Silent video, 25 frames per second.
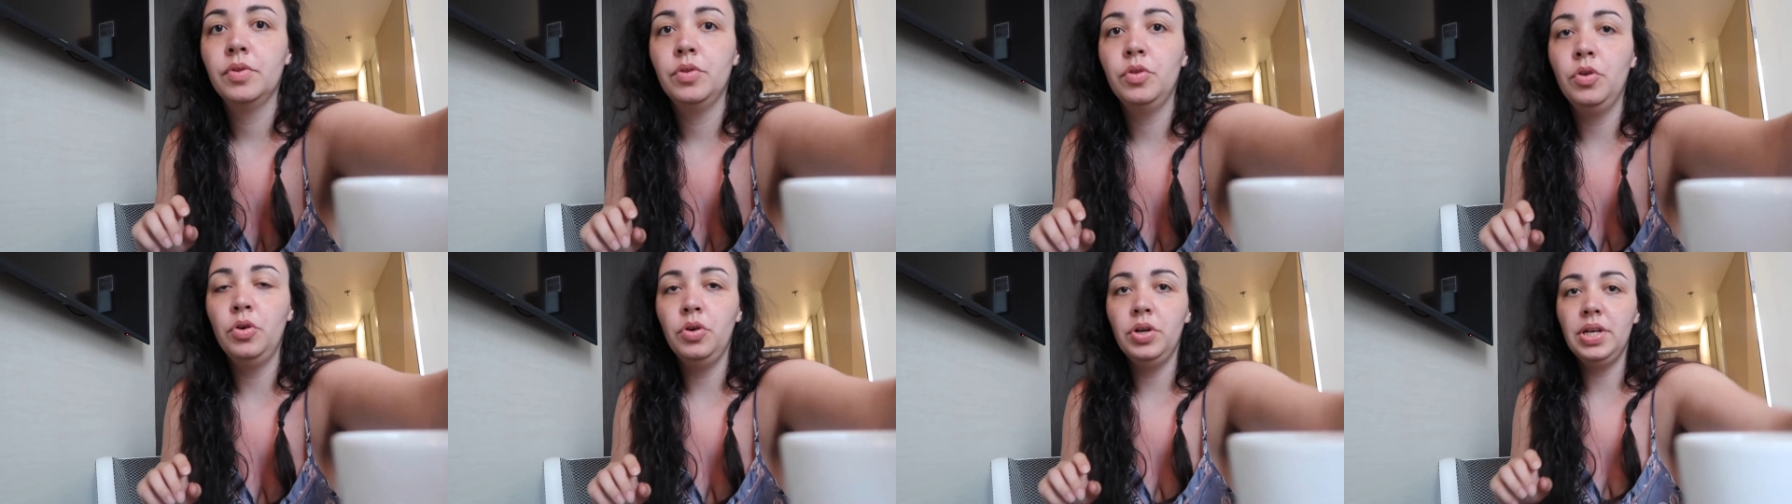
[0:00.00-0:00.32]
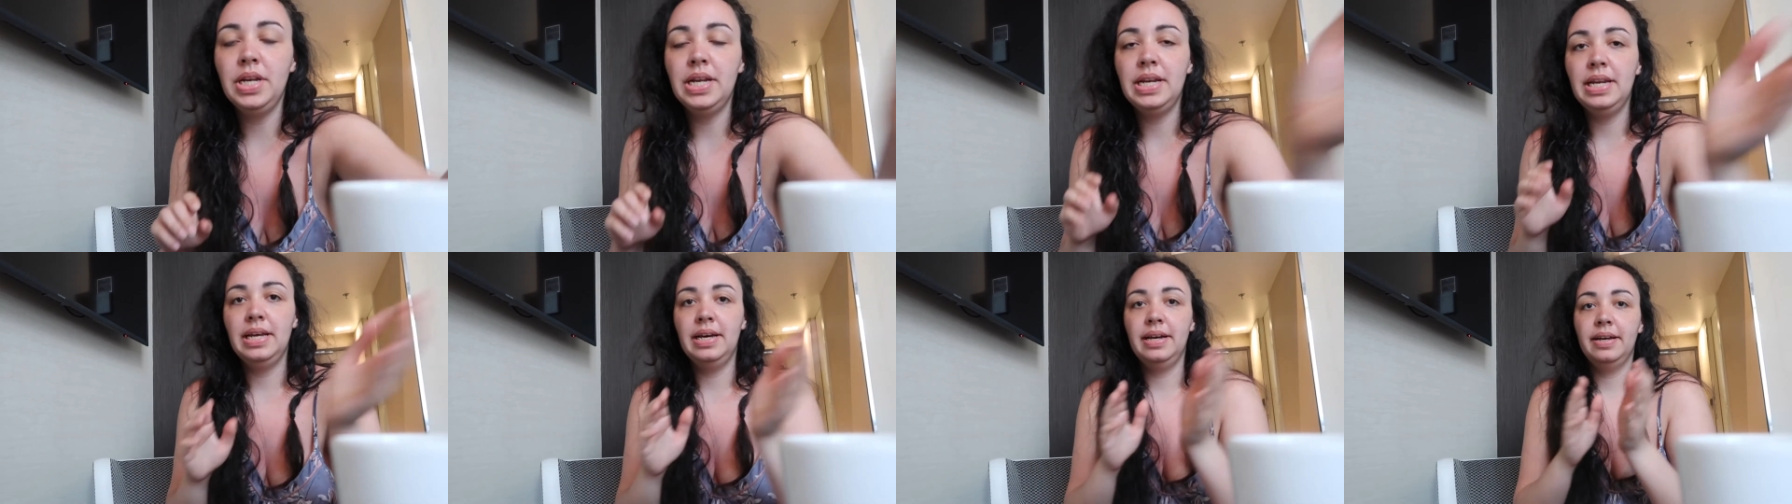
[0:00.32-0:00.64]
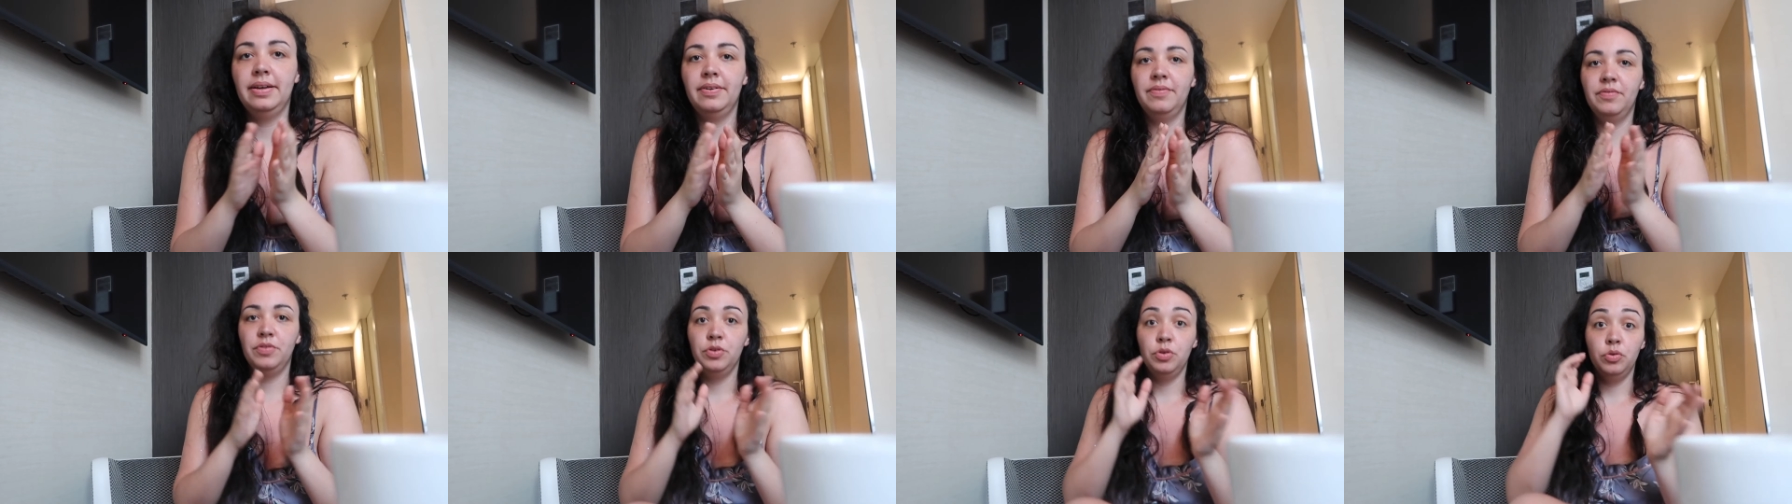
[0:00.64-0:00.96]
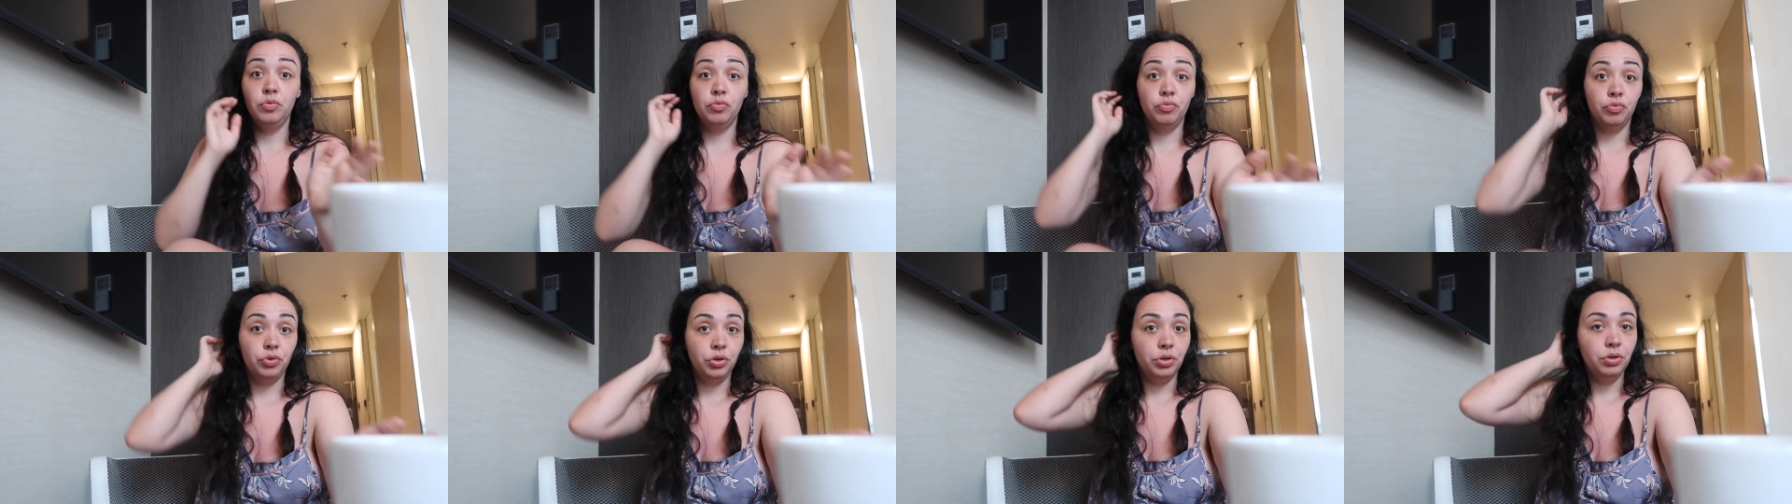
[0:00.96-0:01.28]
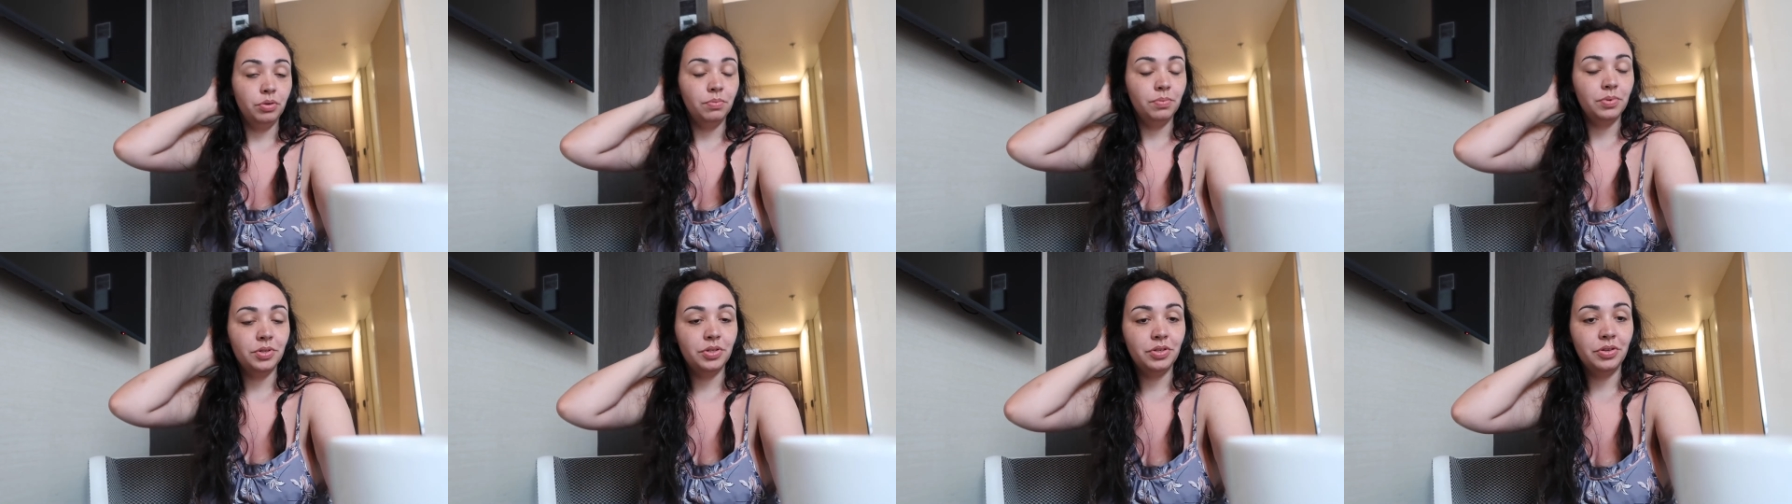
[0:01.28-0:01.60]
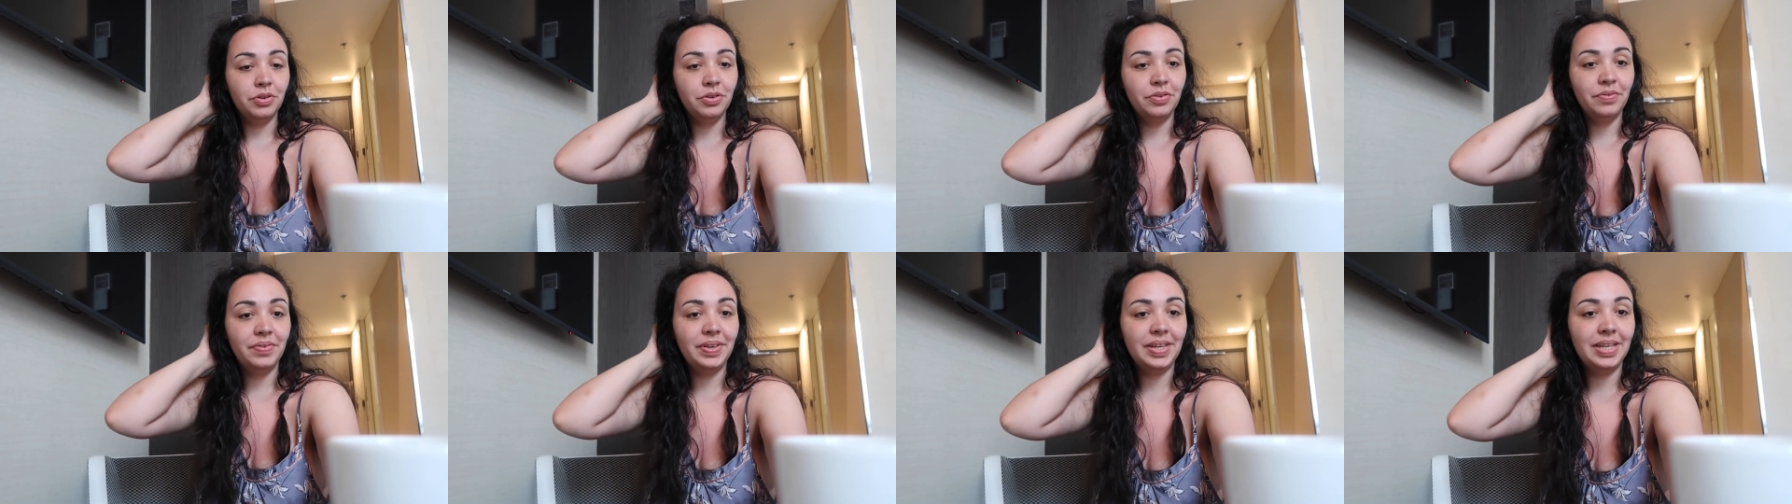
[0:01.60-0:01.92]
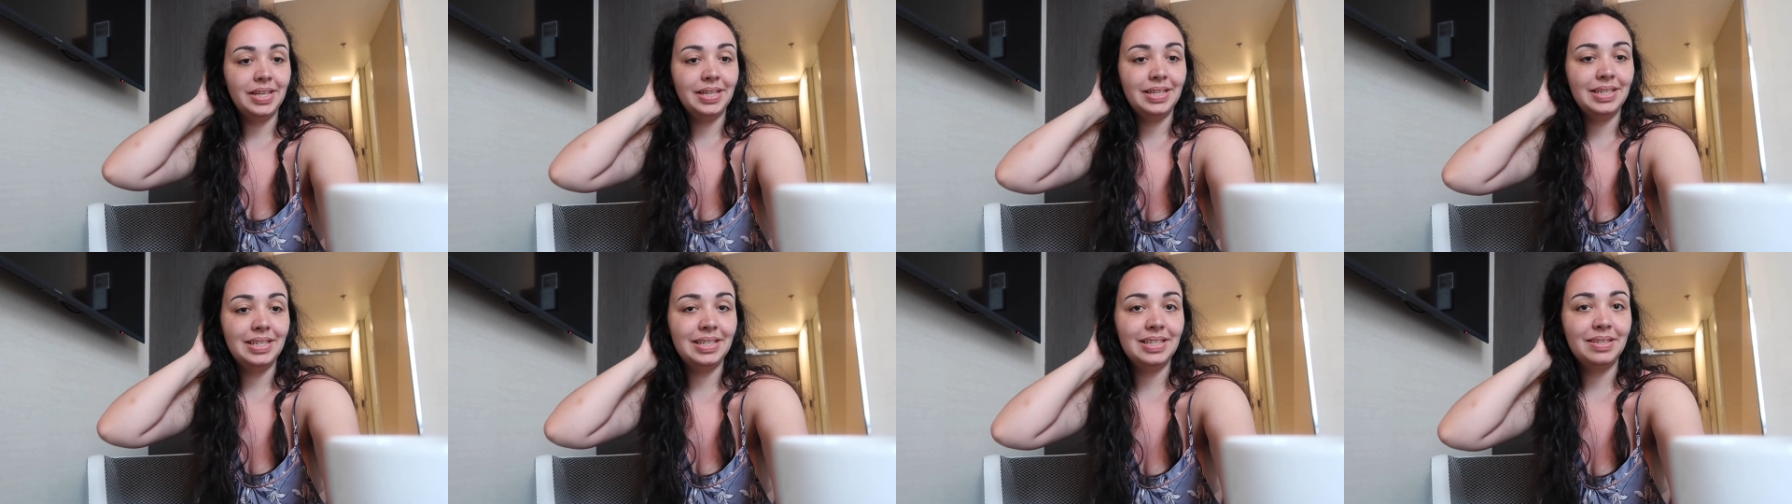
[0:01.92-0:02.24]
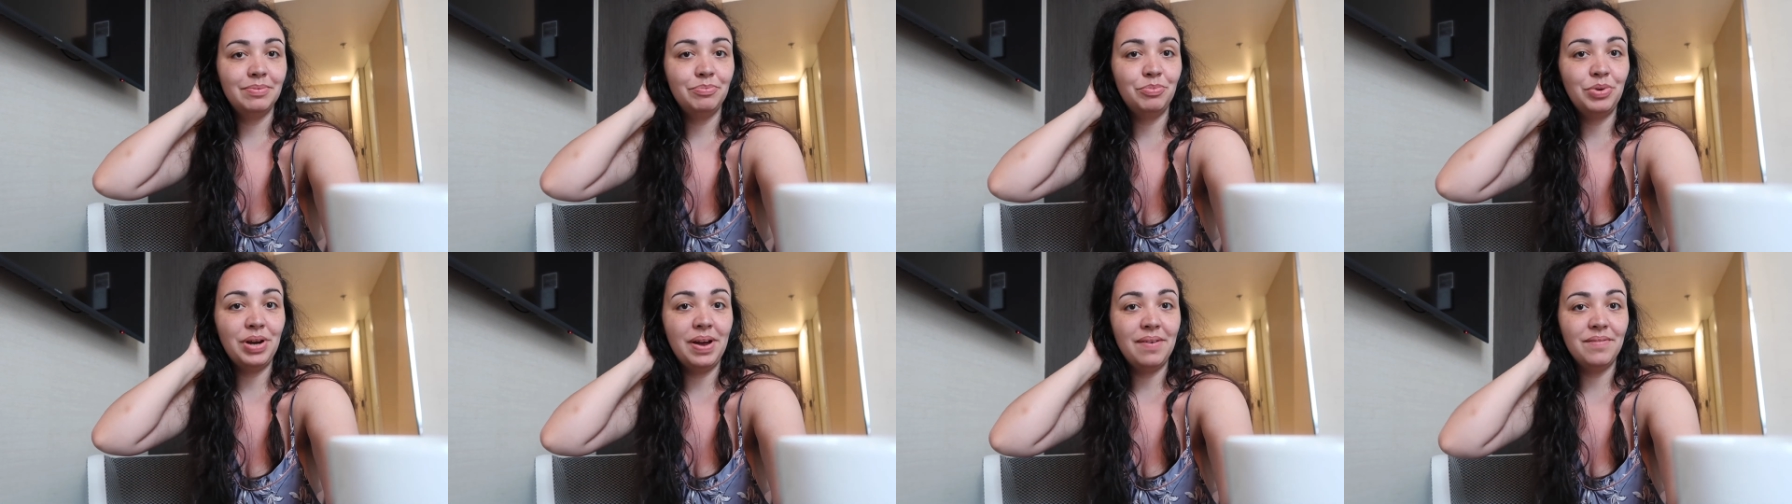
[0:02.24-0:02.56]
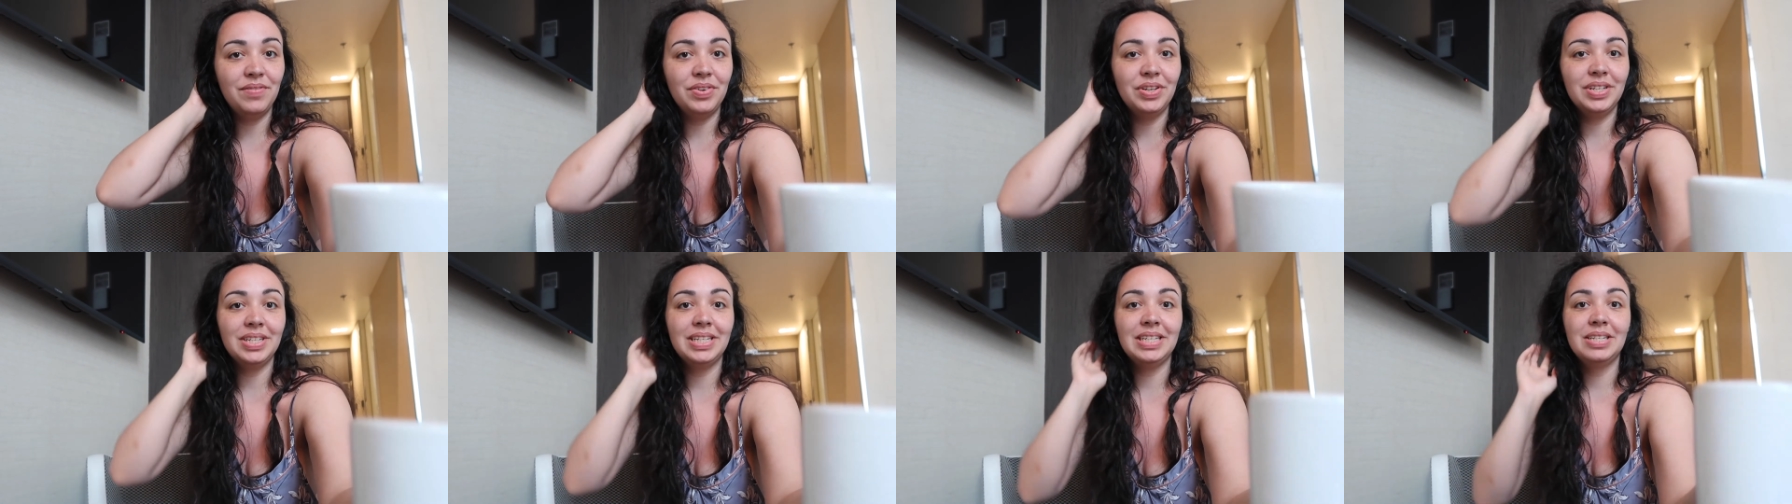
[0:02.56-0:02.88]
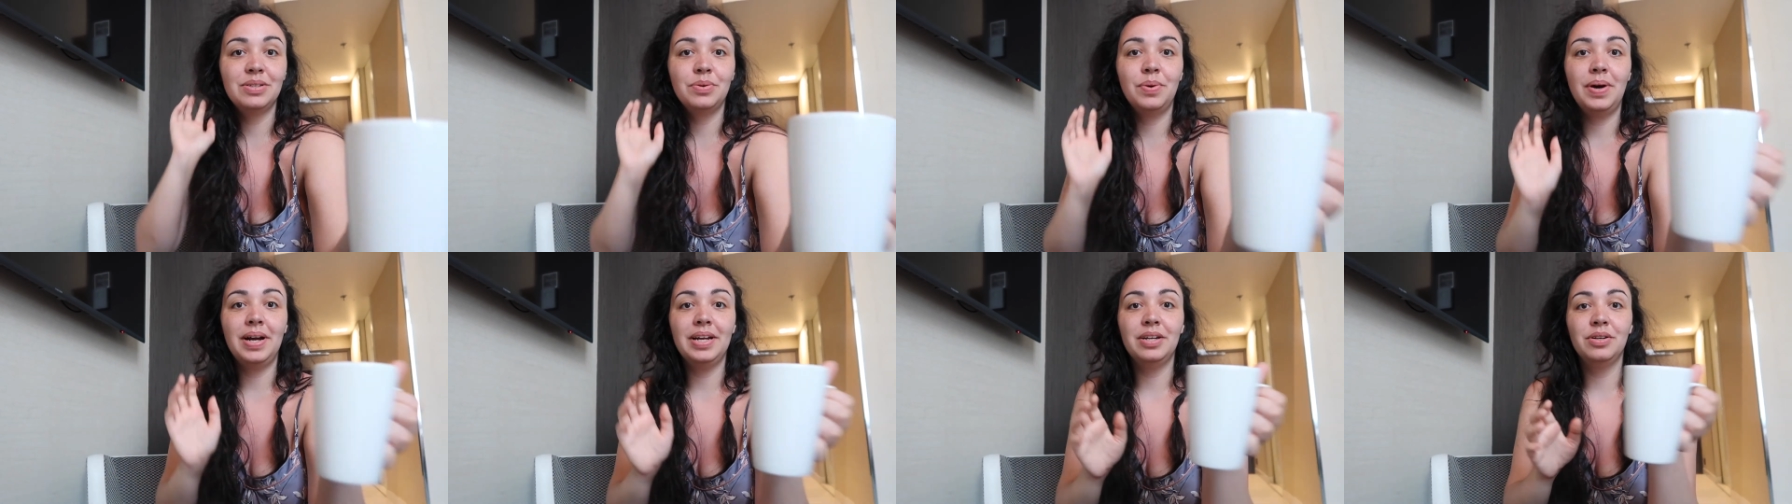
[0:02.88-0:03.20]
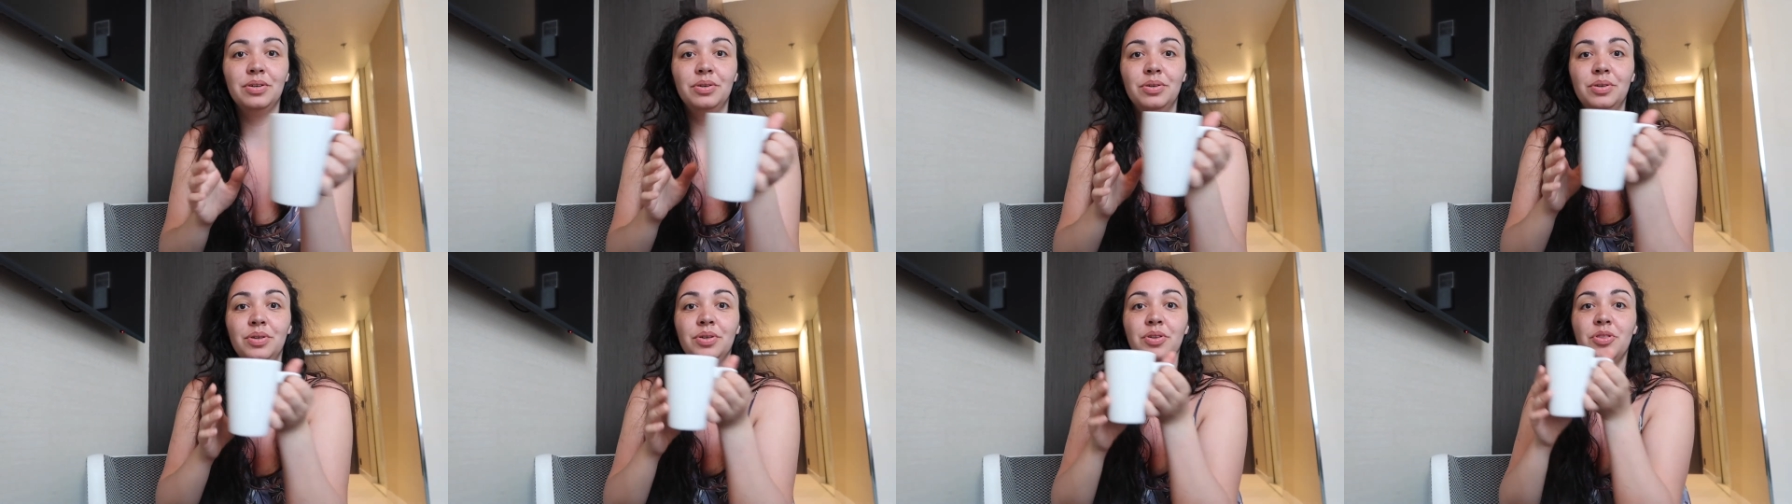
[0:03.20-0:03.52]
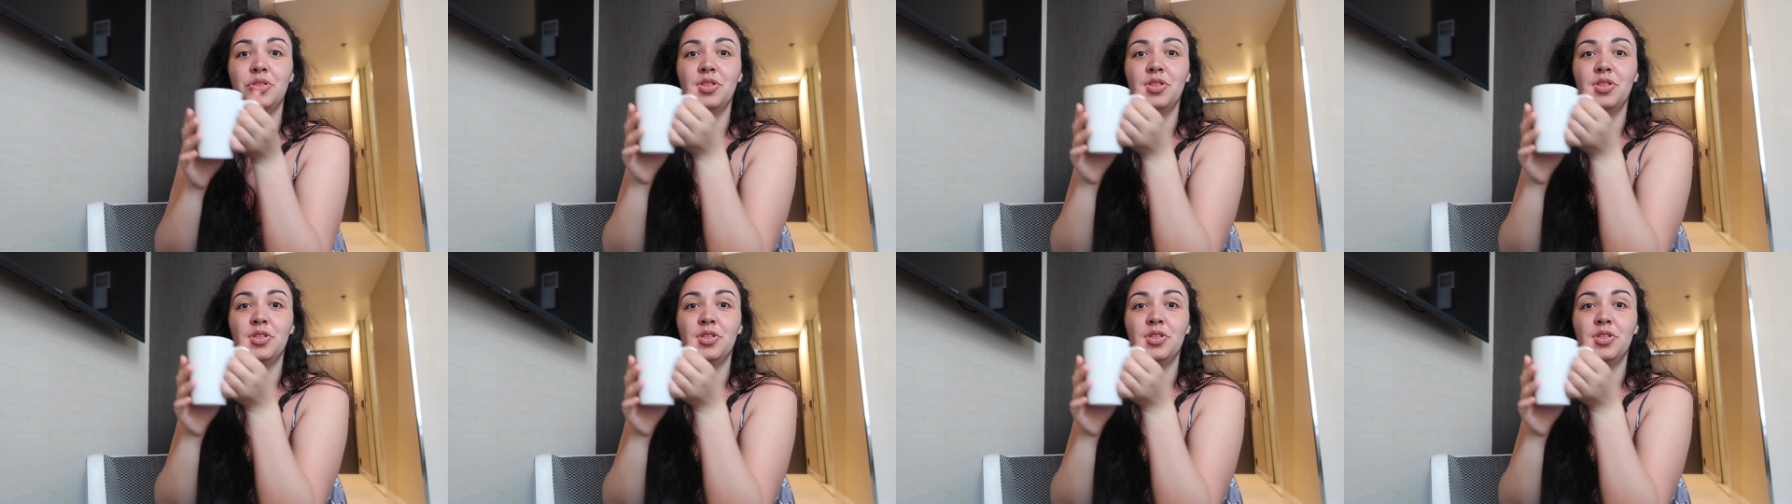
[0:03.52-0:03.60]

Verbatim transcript: Not gonna lie, but room service breakfast is quite good.